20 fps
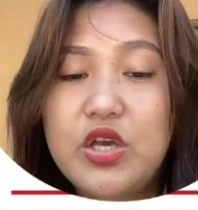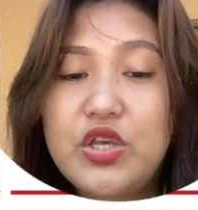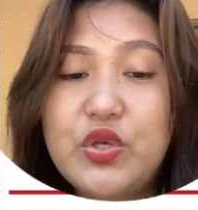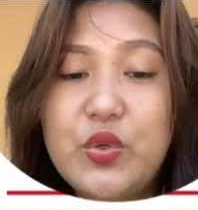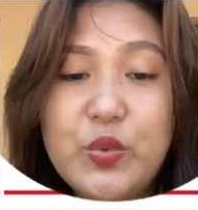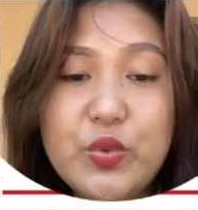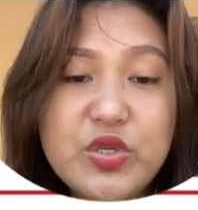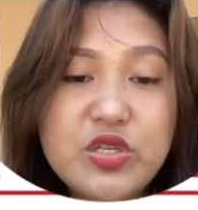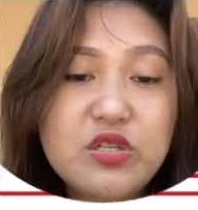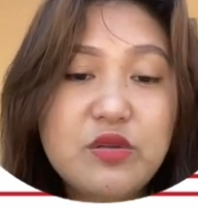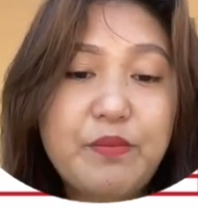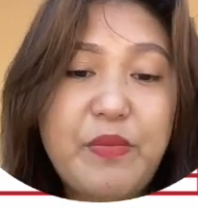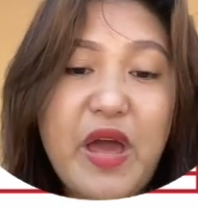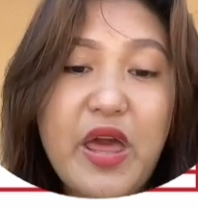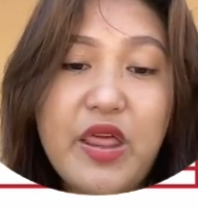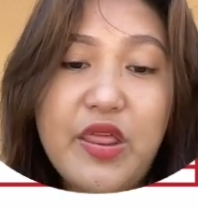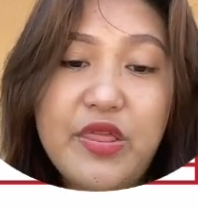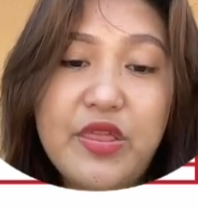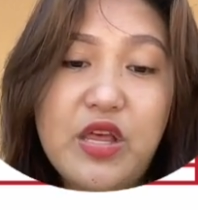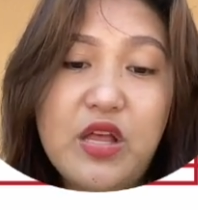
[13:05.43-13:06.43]
used
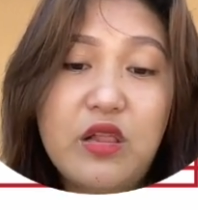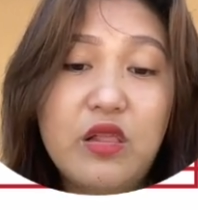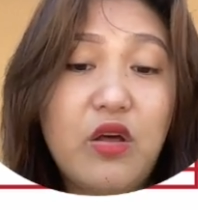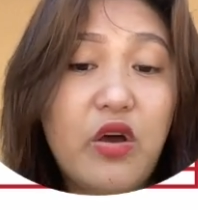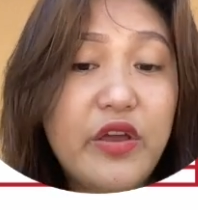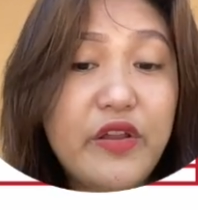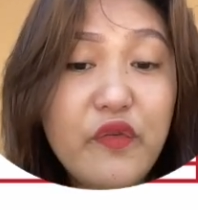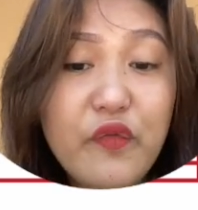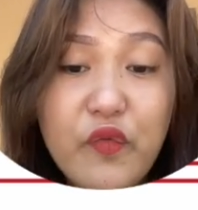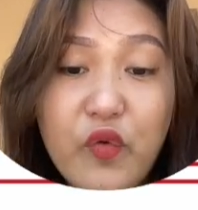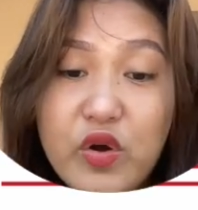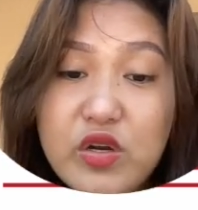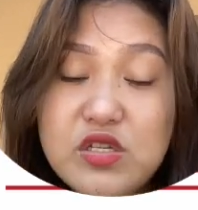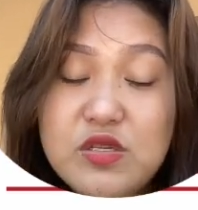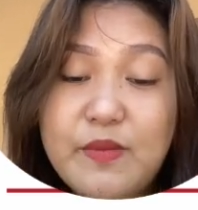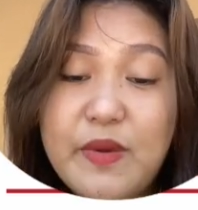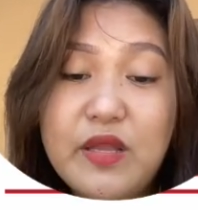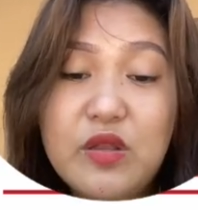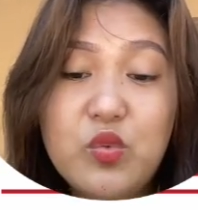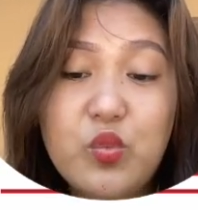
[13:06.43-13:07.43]
by the law
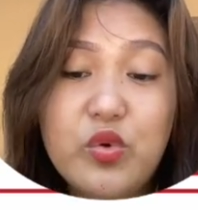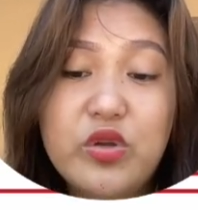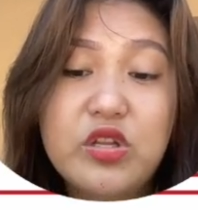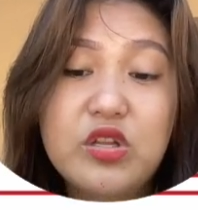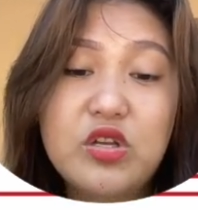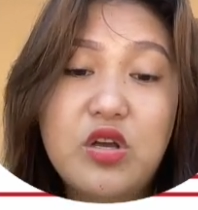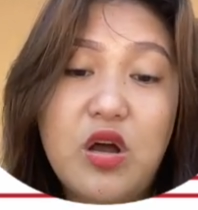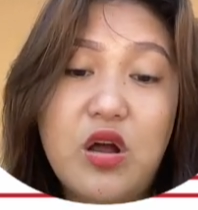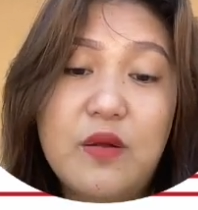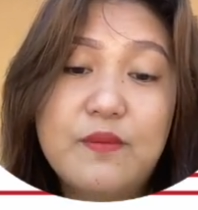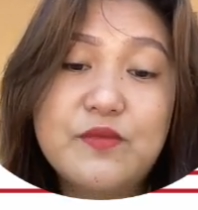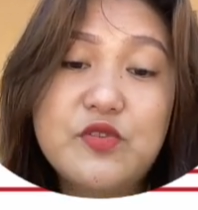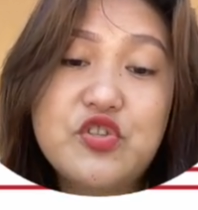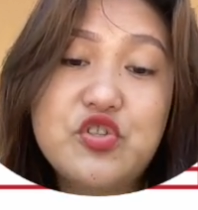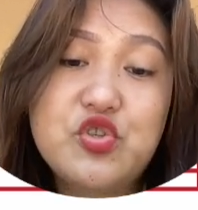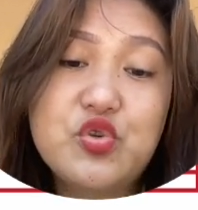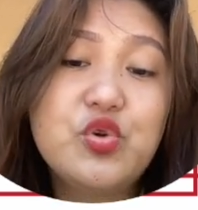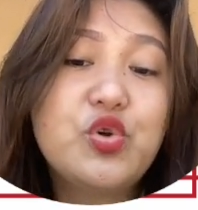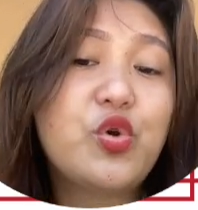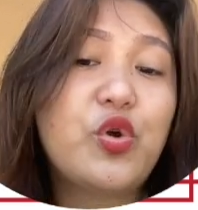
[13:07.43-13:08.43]
enforcement when it comes
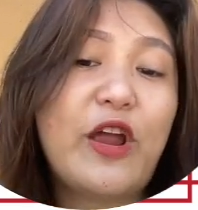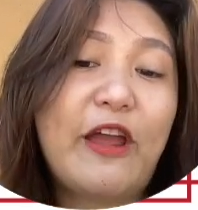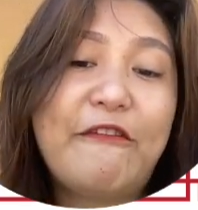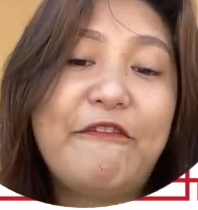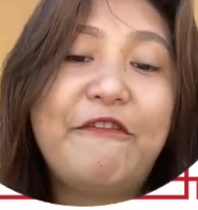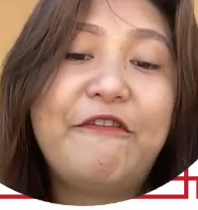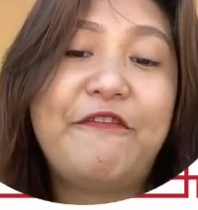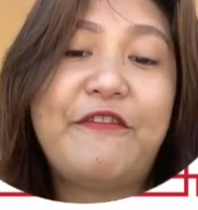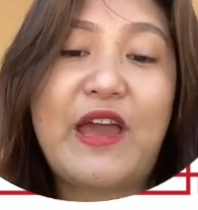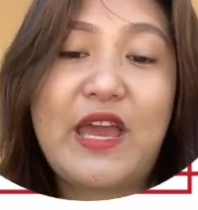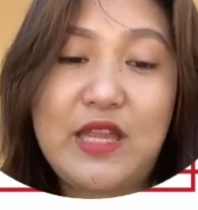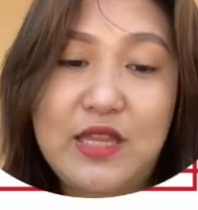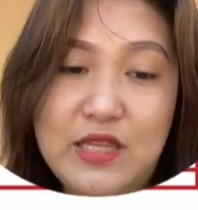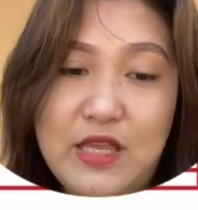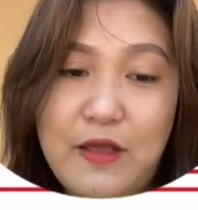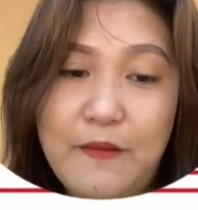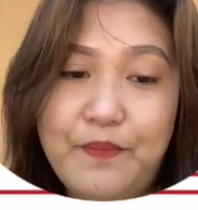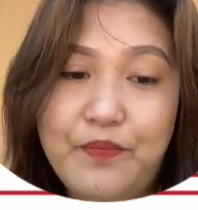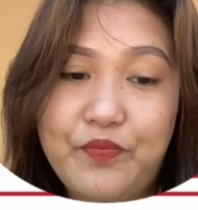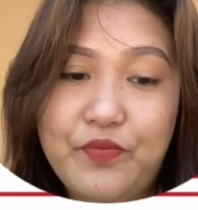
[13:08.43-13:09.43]
to crime fighting